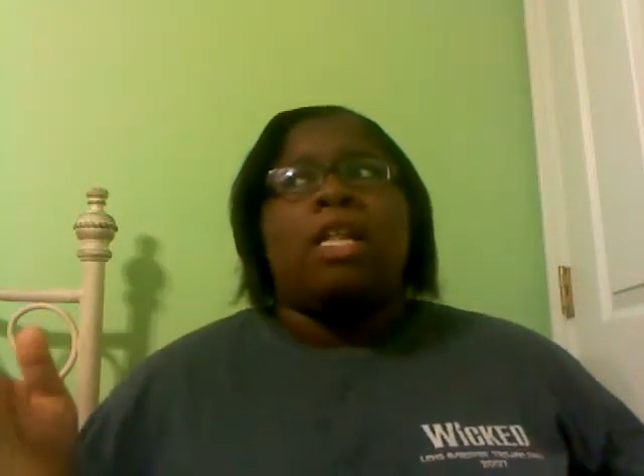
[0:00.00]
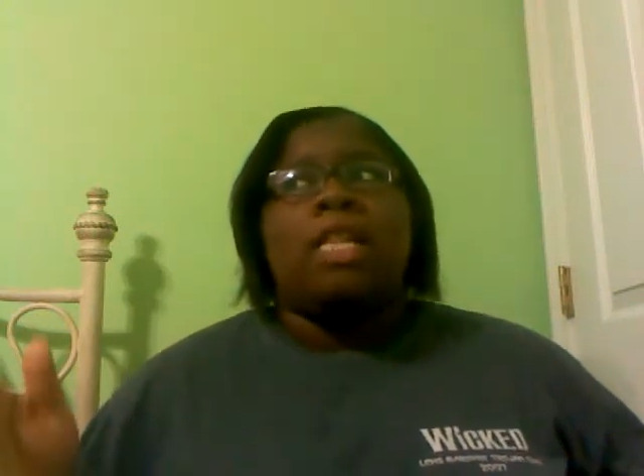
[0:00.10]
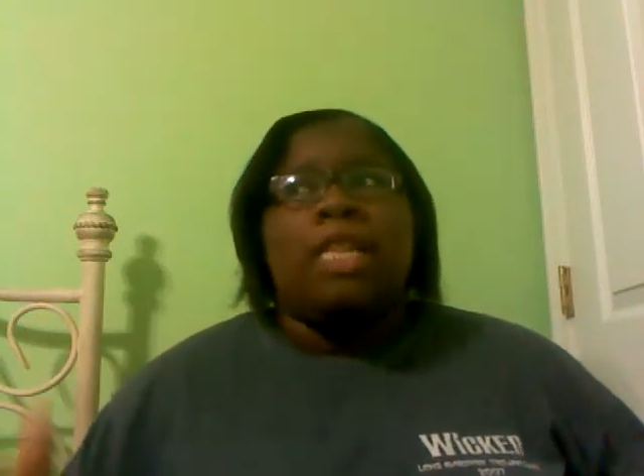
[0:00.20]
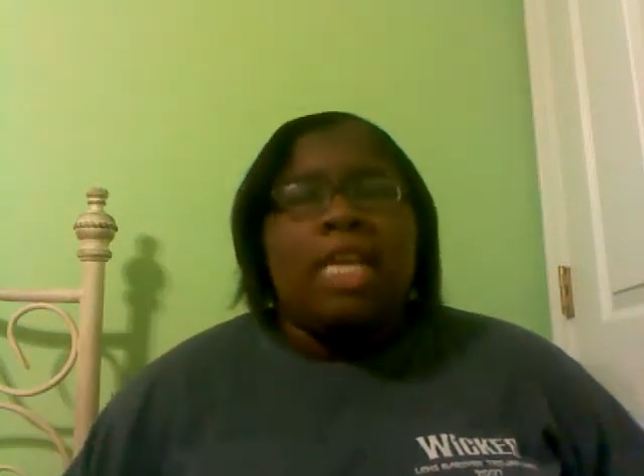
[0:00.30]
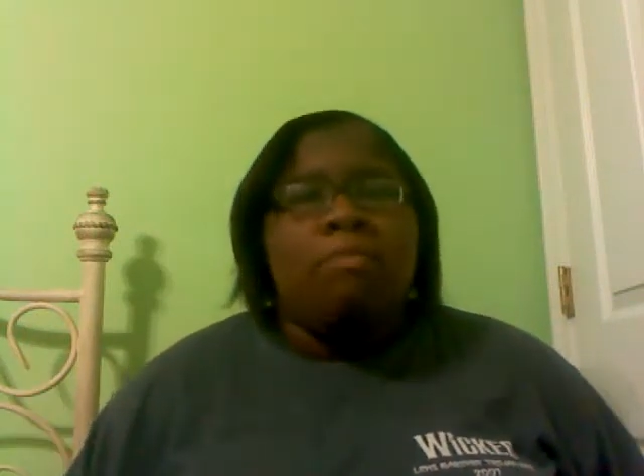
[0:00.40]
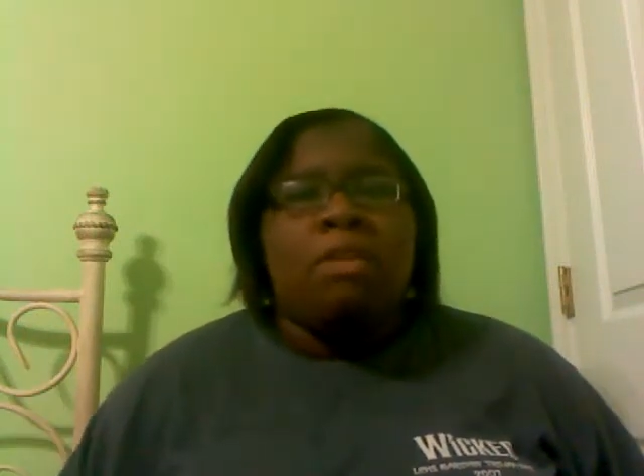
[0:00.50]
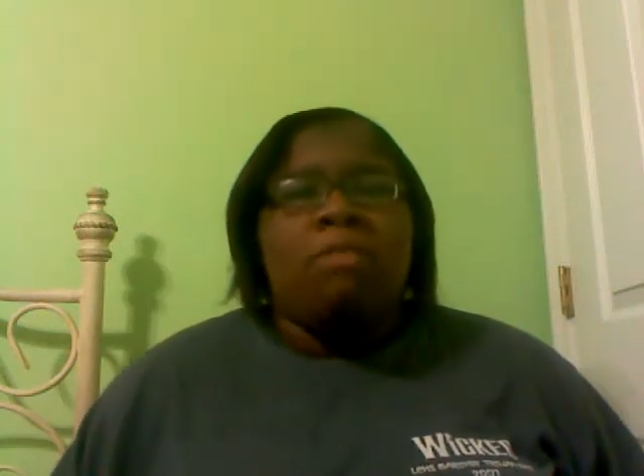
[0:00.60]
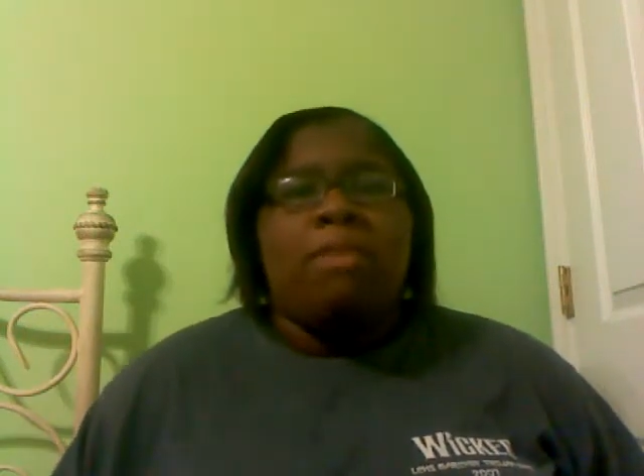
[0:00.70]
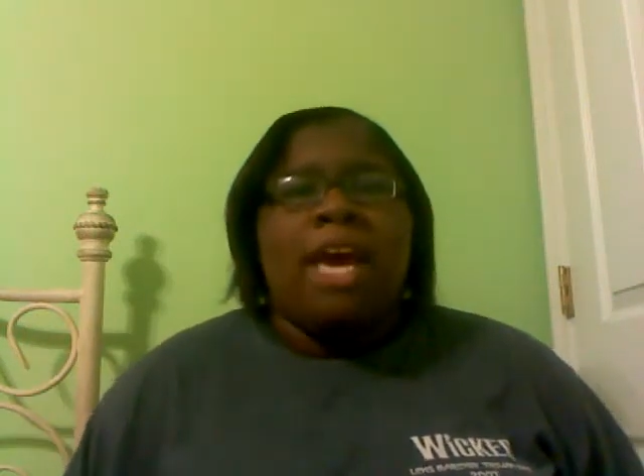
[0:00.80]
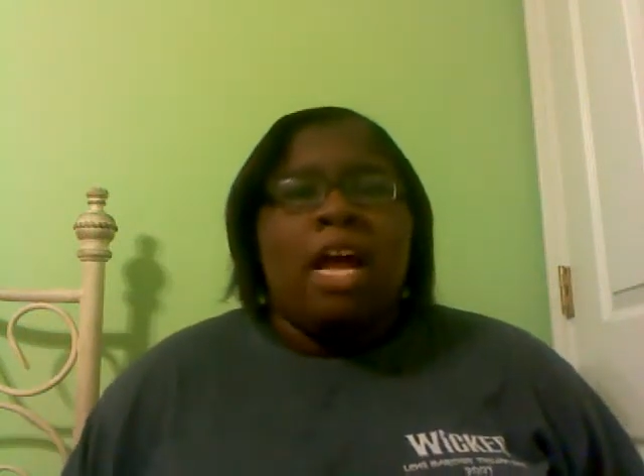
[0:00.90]

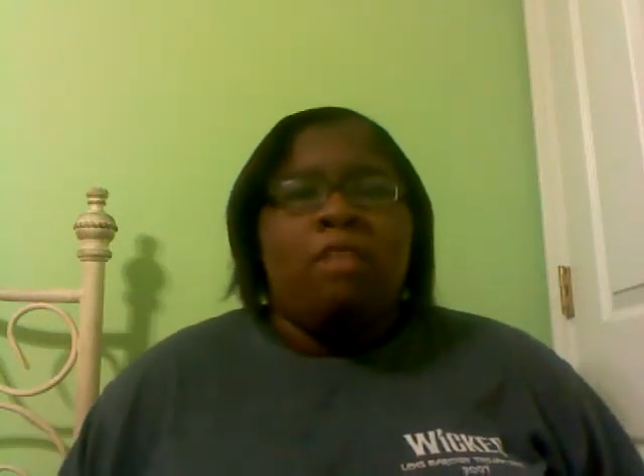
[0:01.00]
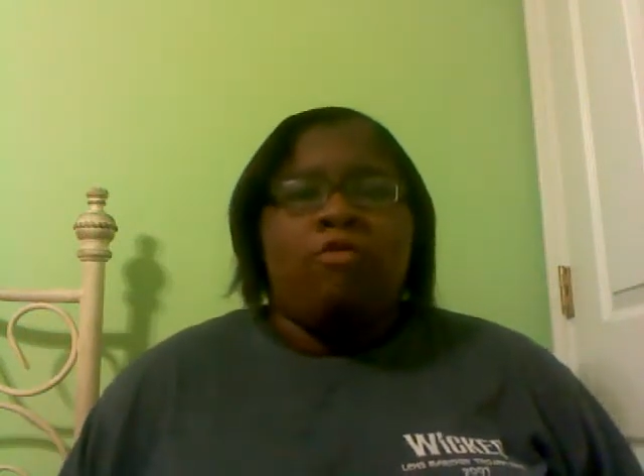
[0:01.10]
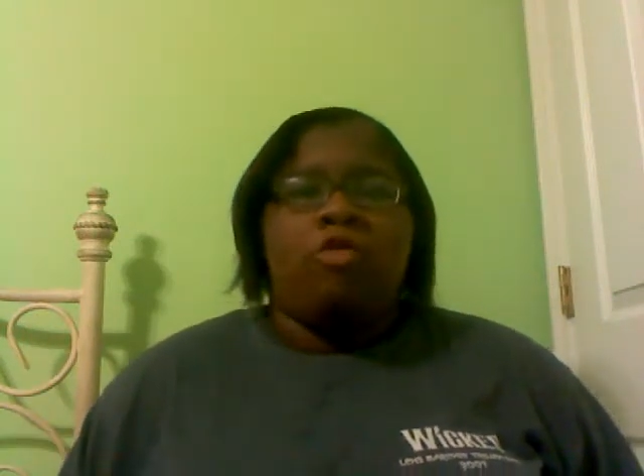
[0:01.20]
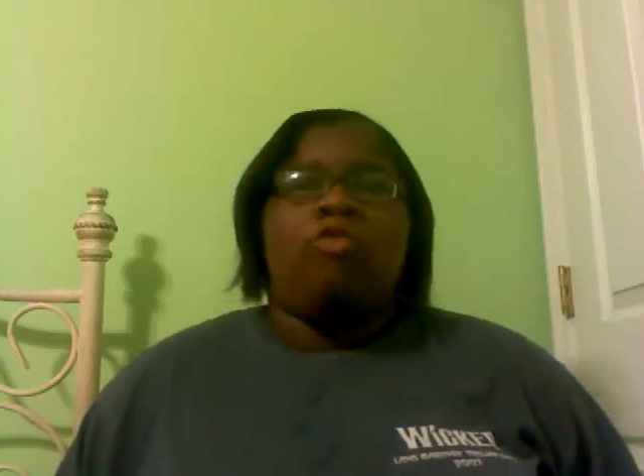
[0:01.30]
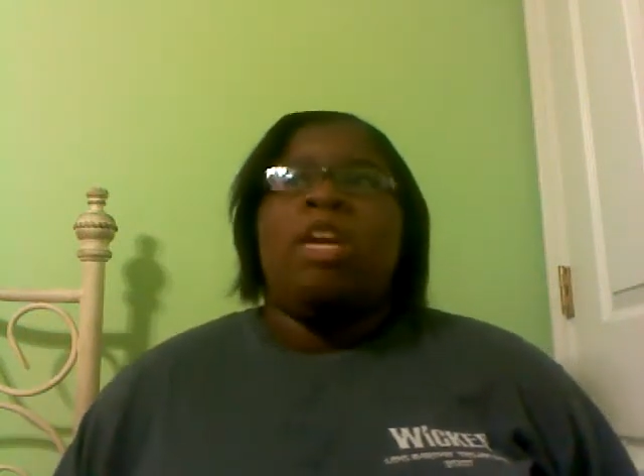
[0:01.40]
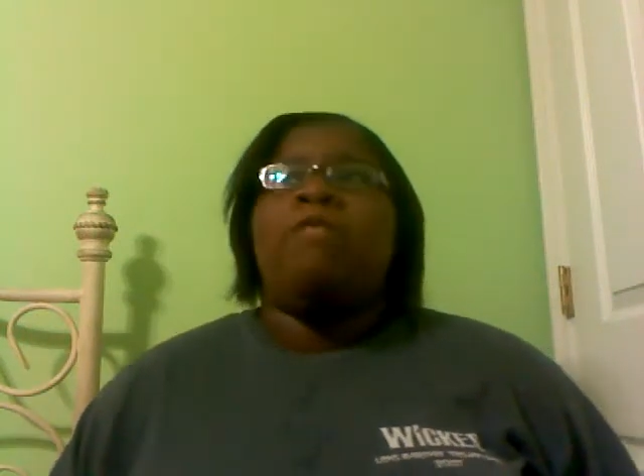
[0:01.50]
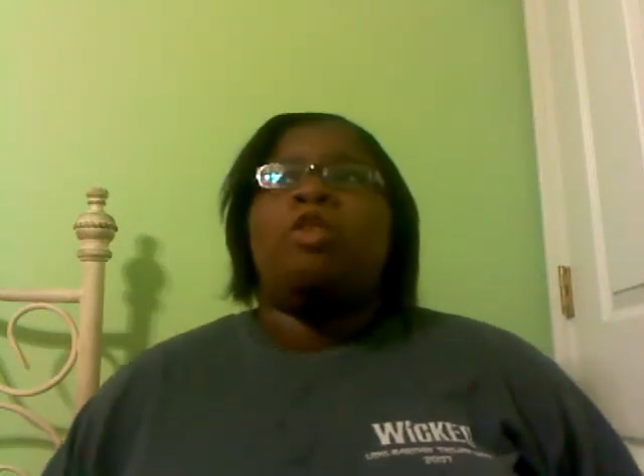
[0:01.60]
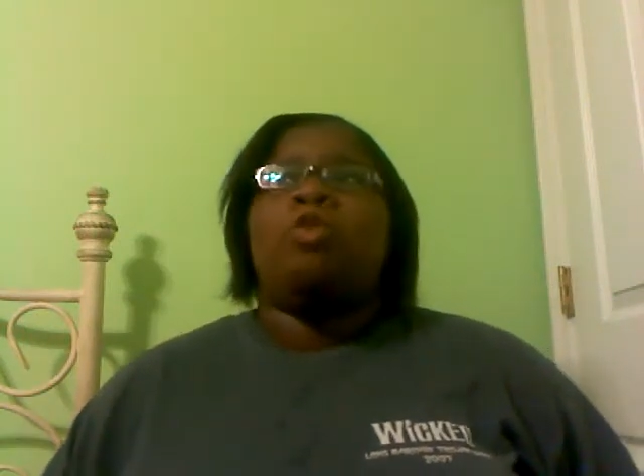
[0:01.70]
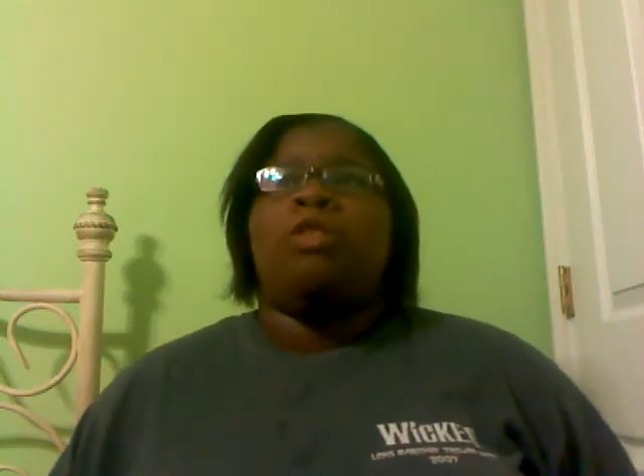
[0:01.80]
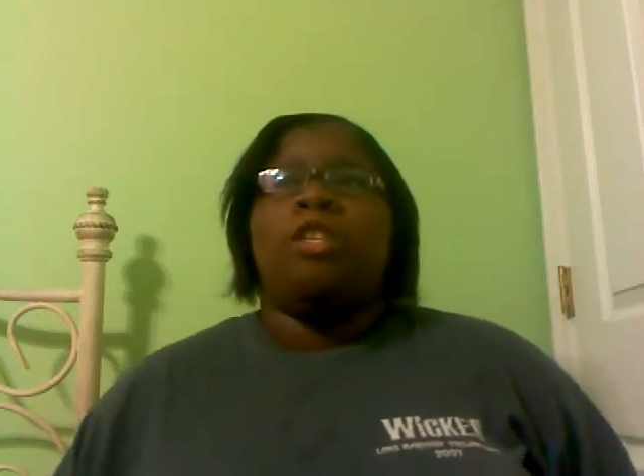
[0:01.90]
leaping pad for
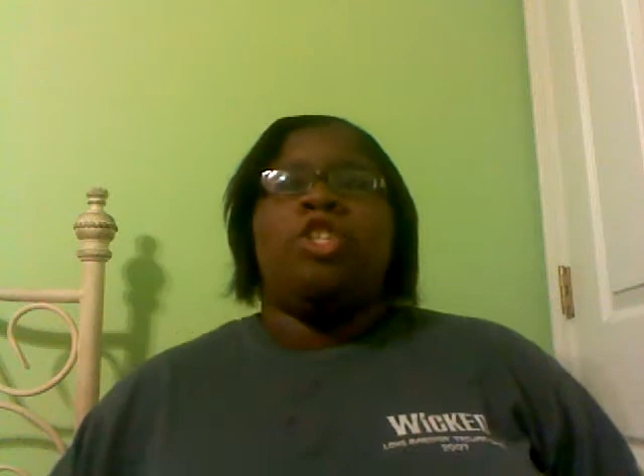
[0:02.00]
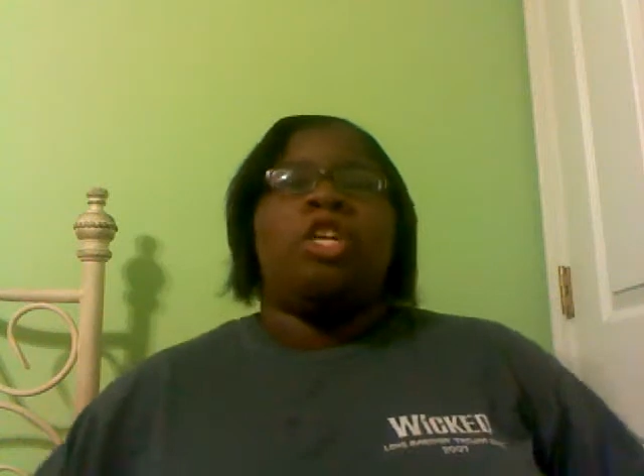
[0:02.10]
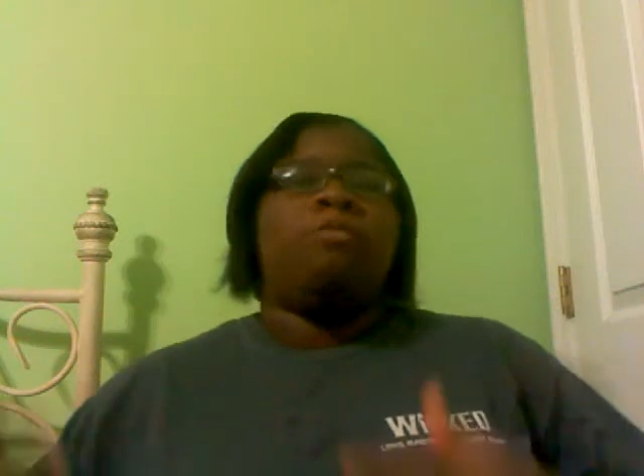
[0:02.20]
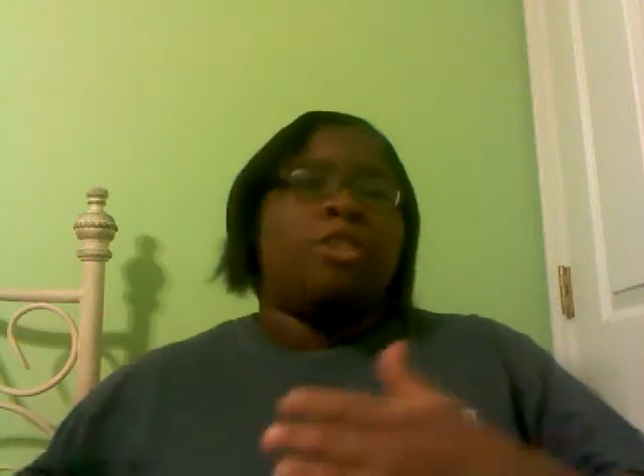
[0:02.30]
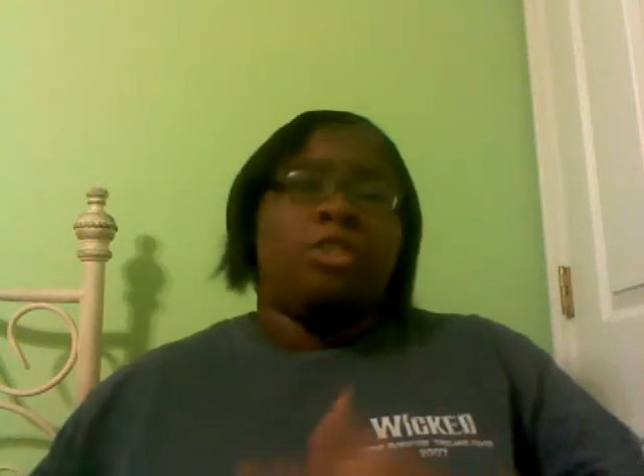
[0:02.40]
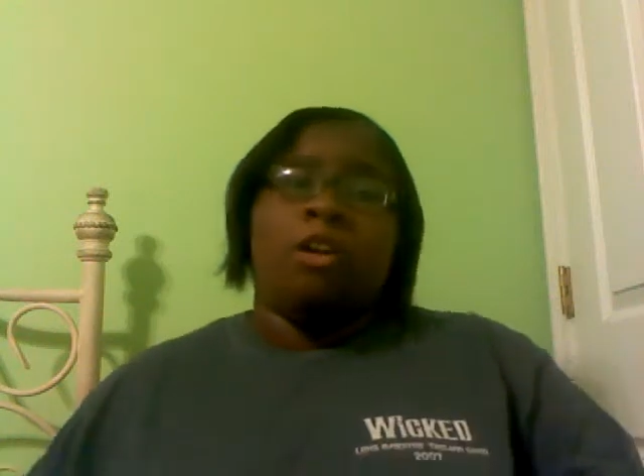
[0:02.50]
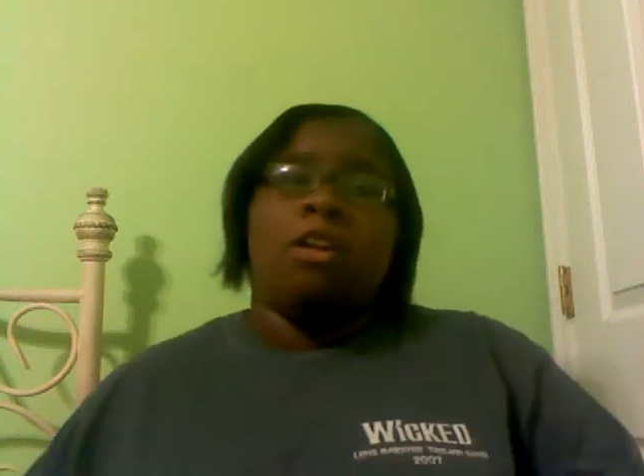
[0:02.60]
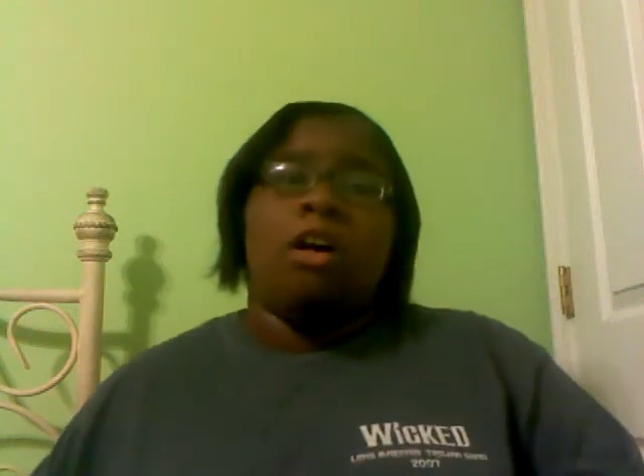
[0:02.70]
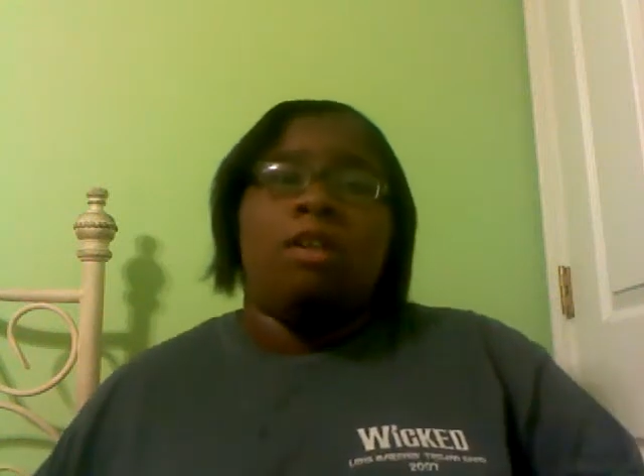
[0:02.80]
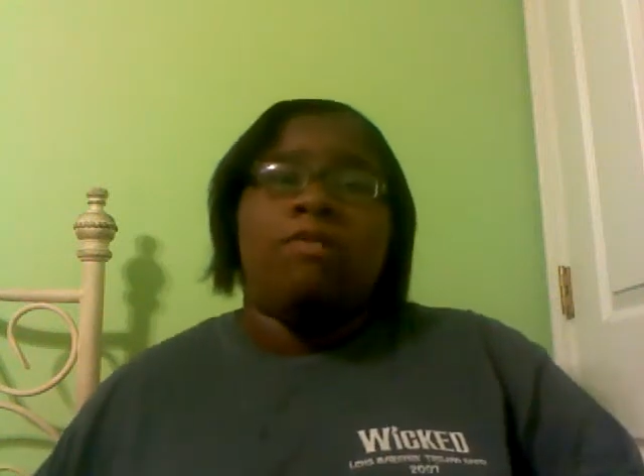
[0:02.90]
Ravenswood to jump and
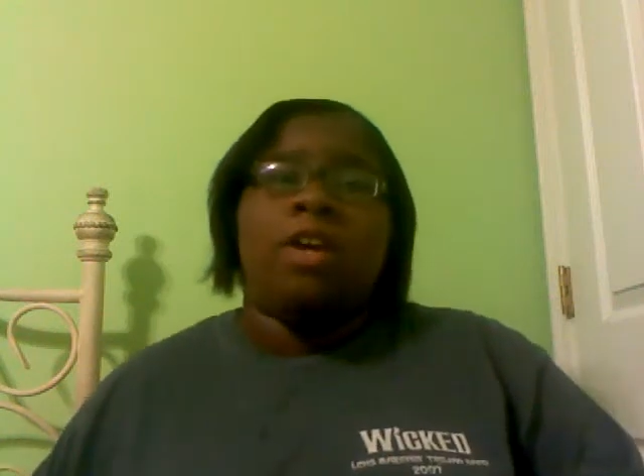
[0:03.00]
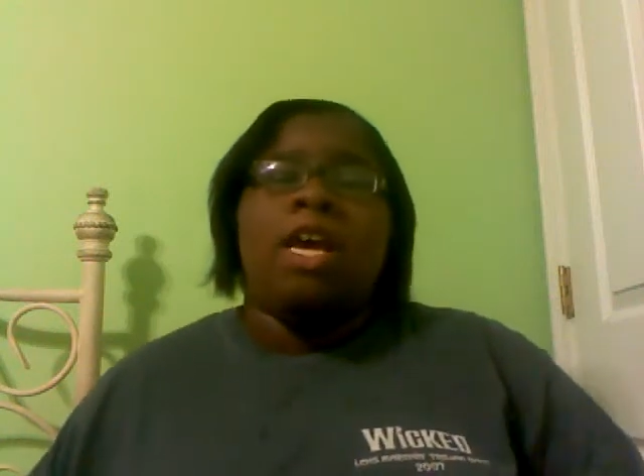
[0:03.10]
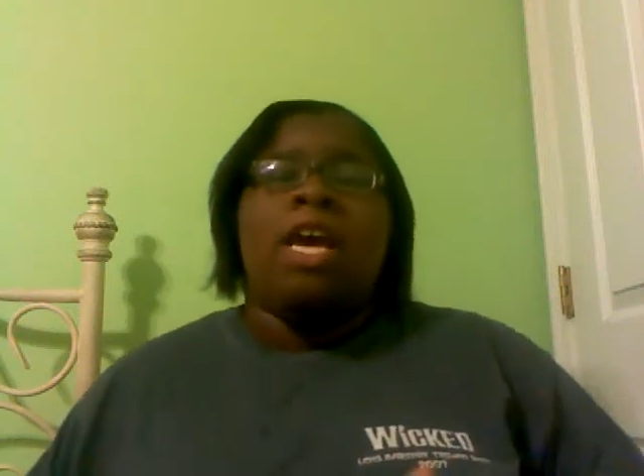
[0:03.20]
start off,